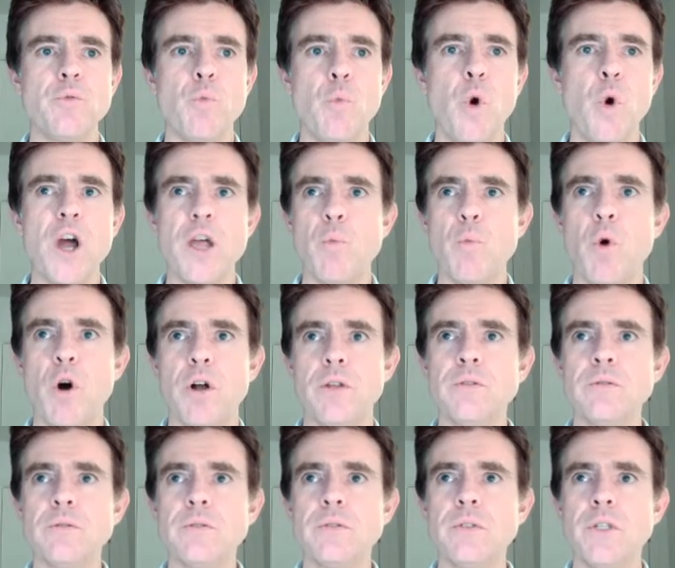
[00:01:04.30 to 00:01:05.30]

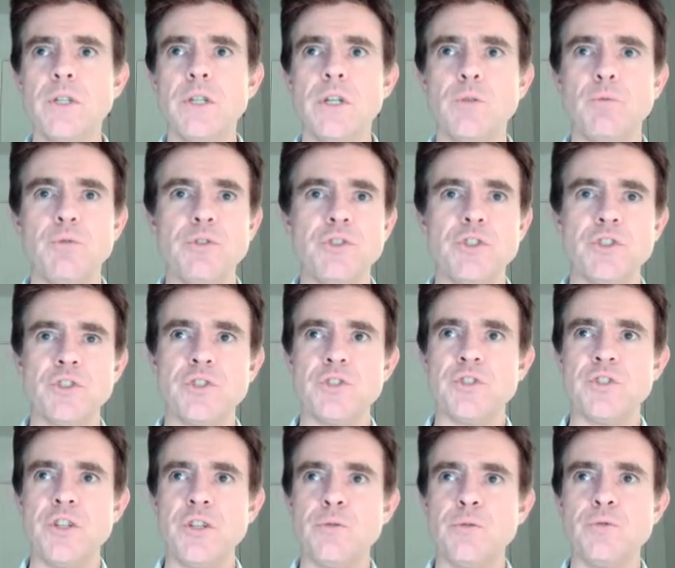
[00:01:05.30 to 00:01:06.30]
y1, which is
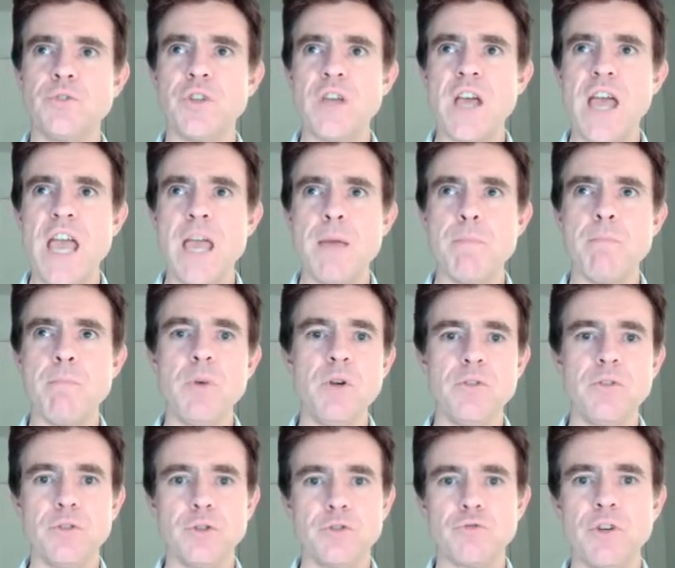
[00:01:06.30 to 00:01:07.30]
just equal to m,
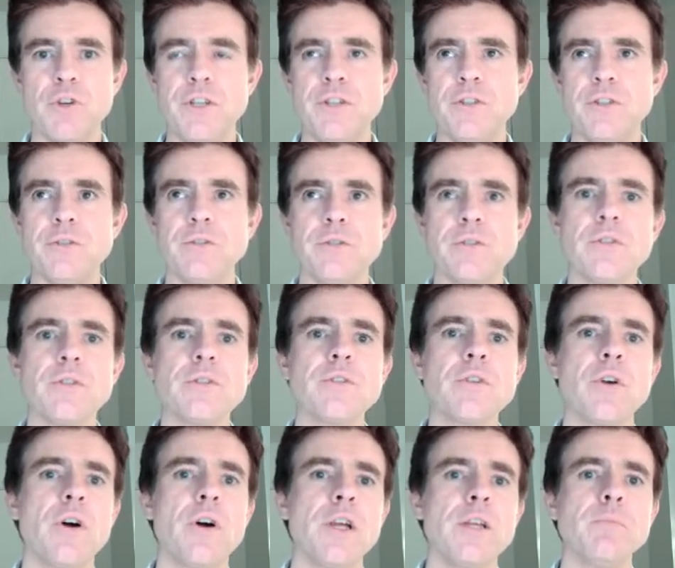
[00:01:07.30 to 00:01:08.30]
the gradient,
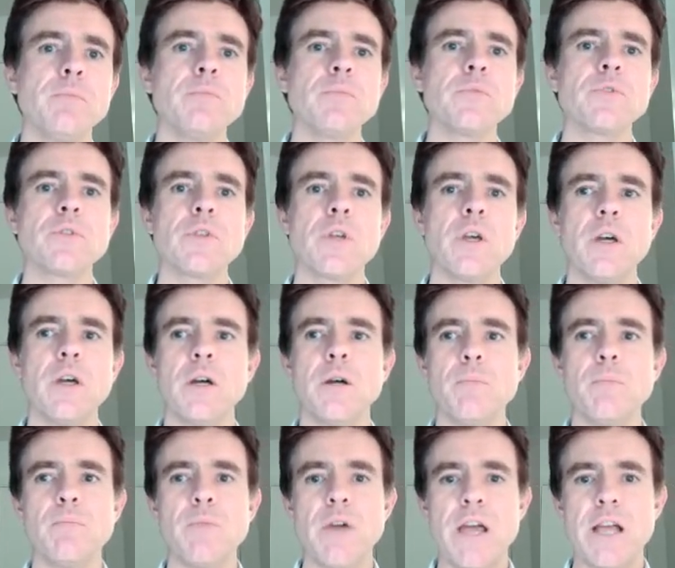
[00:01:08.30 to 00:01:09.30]
times
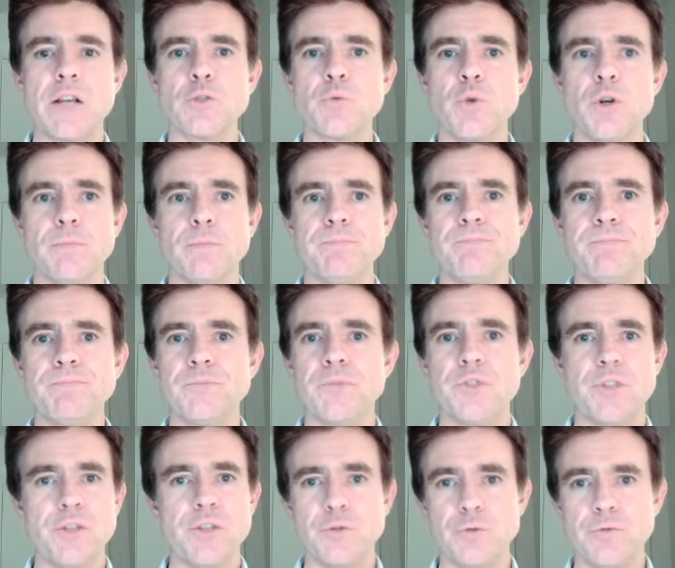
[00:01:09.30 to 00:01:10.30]
x1.
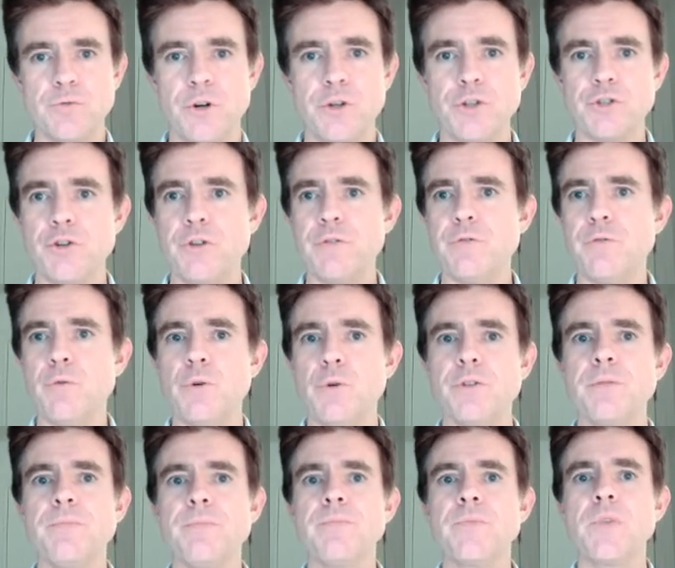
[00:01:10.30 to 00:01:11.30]
So that's all very straightforward.
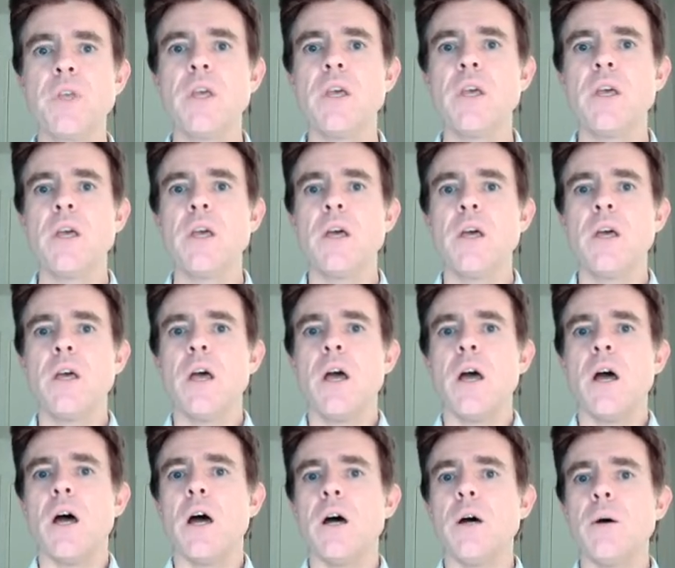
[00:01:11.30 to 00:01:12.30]

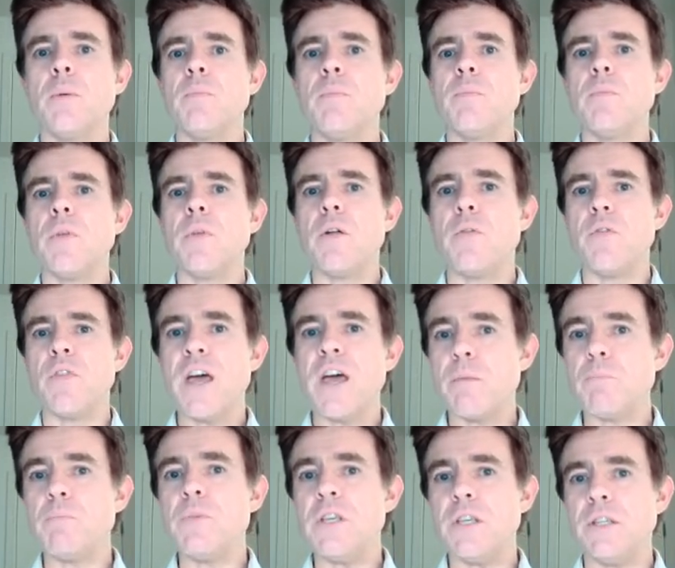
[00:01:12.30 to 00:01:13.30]

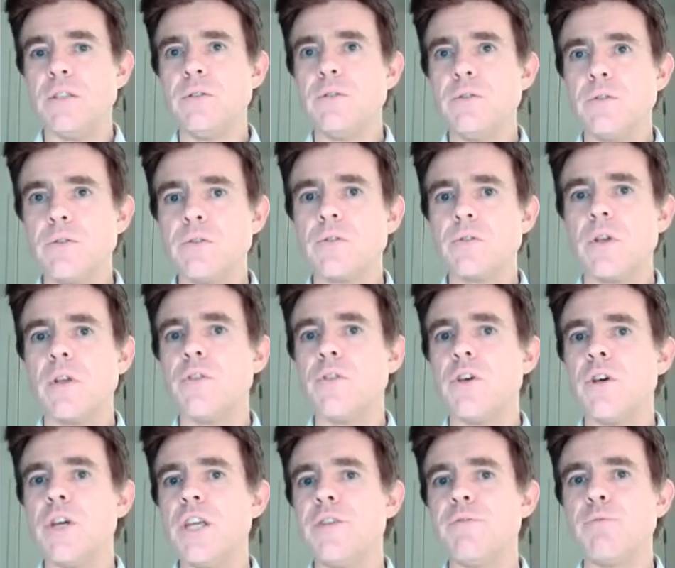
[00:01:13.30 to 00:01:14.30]
That means
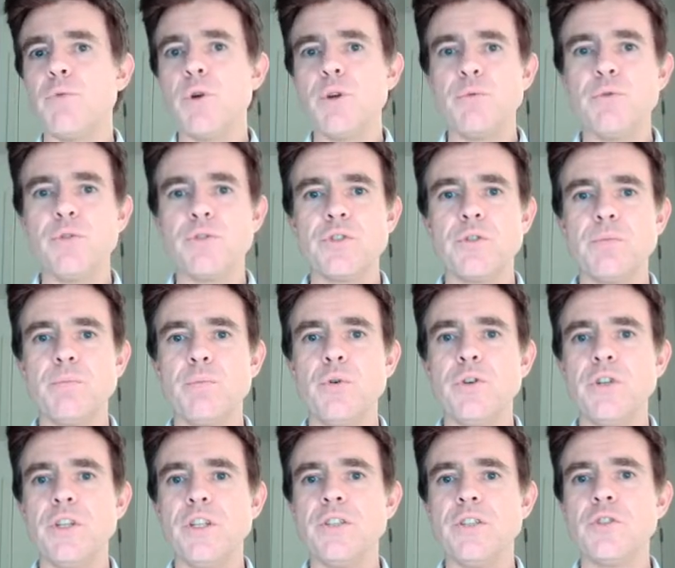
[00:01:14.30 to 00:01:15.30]
that if we were to
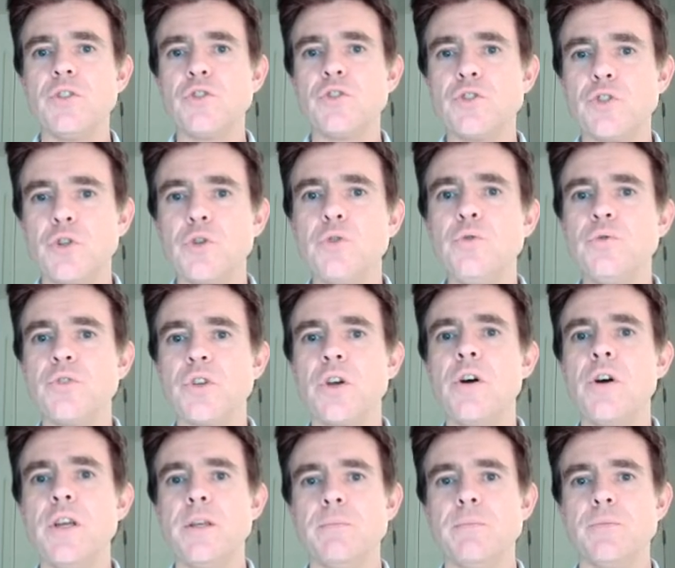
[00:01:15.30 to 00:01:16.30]
put in two
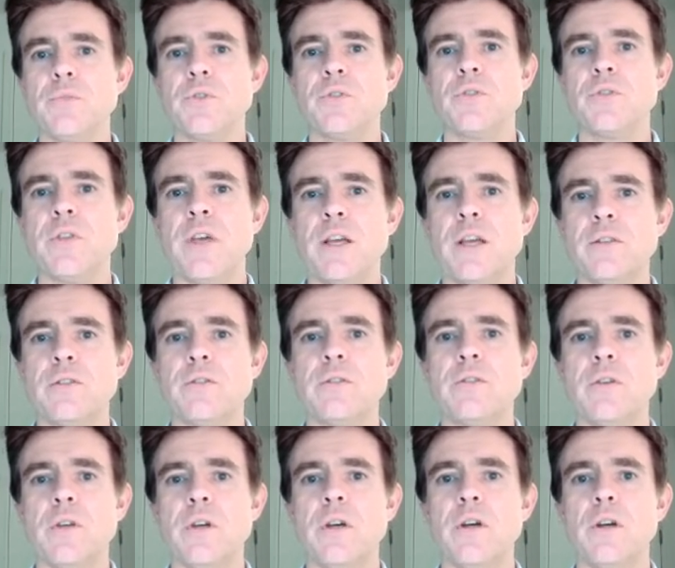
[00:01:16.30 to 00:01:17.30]
times that
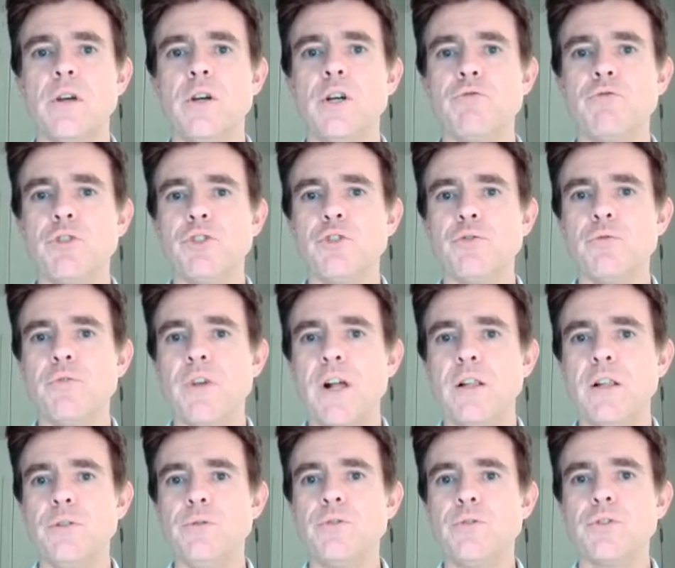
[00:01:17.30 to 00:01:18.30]
original
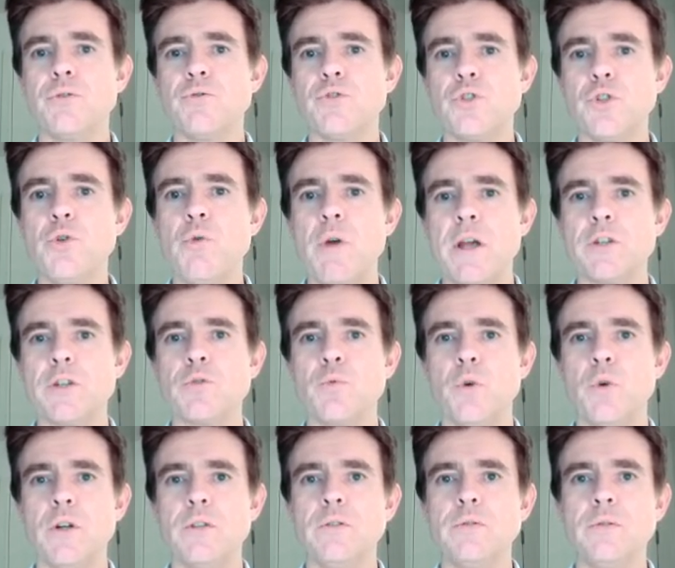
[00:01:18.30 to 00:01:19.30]
value, so
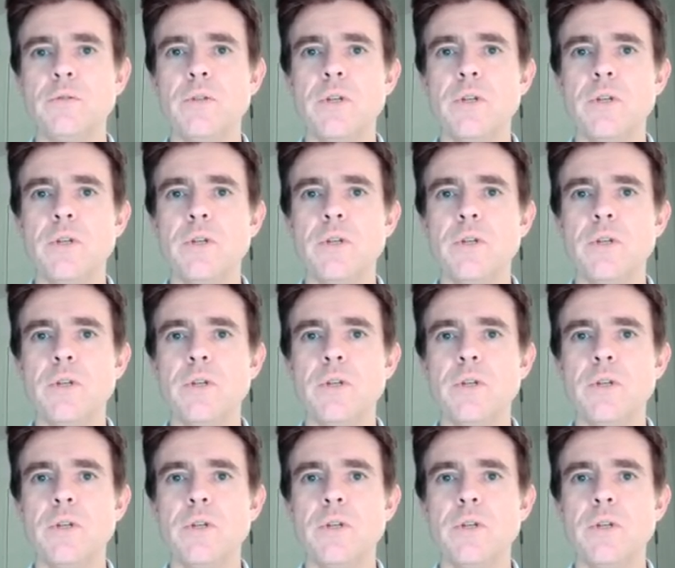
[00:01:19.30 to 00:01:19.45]
2x1,